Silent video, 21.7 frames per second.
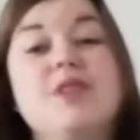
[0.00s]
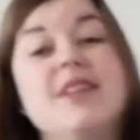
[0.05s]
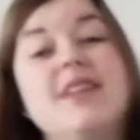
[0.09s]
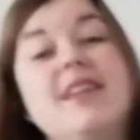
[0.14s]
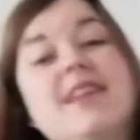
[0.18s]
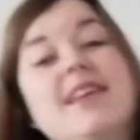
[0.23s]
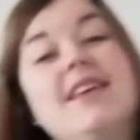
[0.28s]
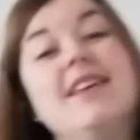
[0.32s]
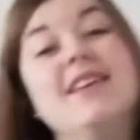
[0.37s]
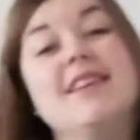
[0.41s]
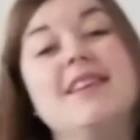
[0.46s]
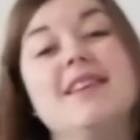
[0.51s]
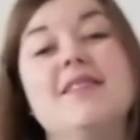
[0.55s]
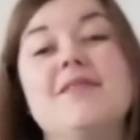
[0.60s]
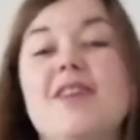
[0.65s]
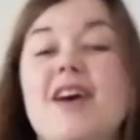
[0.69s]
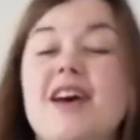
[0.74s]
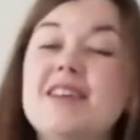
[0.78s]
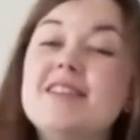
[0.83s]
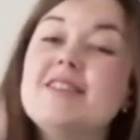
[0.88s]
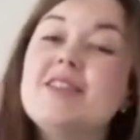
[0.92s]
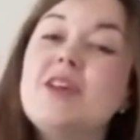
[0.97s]
give
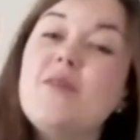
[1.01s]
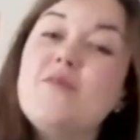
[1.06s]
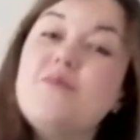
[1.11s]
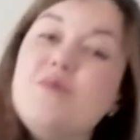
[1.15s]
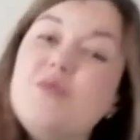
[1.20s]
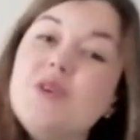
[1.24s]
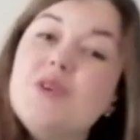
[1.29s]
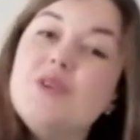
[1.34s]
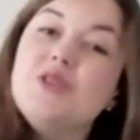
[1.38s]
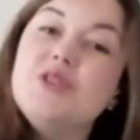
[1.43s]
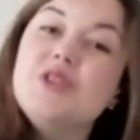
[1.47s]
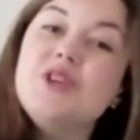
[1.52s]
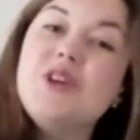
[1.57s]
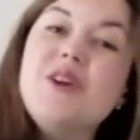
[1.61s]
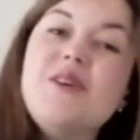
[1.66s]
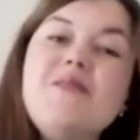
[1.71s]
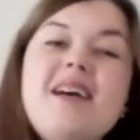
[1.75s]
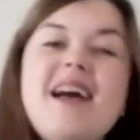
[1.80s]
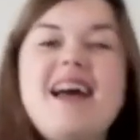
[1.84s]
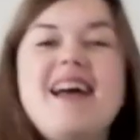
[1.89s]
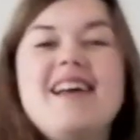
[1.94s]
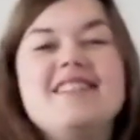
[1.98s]
us a future
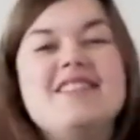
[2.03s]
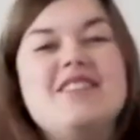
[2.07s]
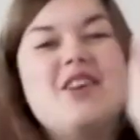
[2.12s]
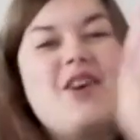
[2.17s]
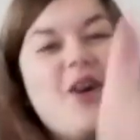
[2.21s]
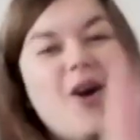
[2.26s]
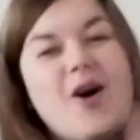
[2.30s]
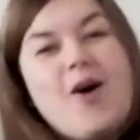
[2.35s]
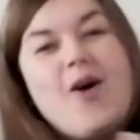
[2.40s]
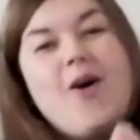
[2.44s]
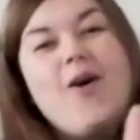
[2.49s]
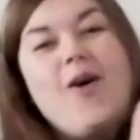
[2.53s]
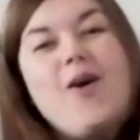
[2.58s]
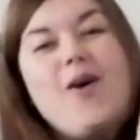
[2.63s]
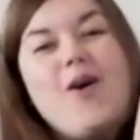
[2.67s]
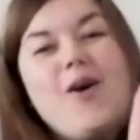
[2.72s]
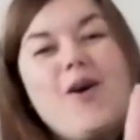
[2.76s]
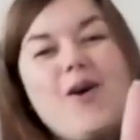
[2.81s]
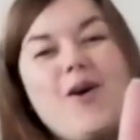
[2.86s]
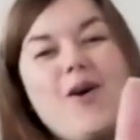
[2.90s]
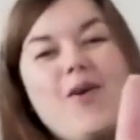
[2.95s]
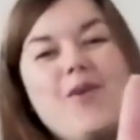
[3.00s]
and a
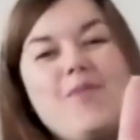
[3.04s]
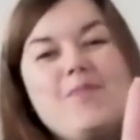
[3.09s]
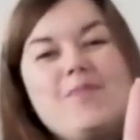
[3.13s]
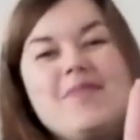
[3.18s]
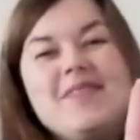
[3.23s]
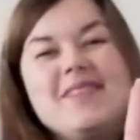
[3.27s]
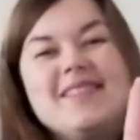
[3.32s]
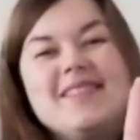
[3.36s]
hope.